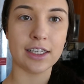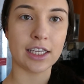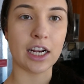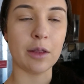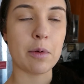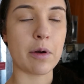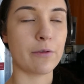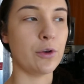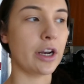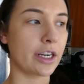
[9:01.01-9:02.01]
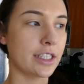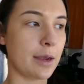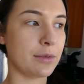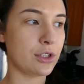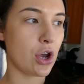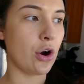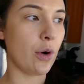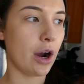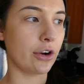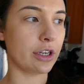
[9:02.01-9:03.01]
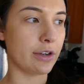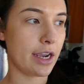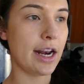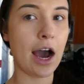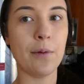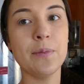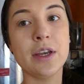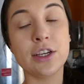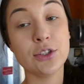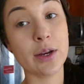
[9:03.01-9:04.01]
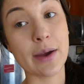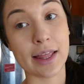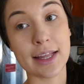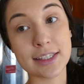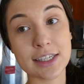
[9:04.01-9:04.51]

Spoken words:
get a little more food in because I'm so hungry right now. So anyway, let's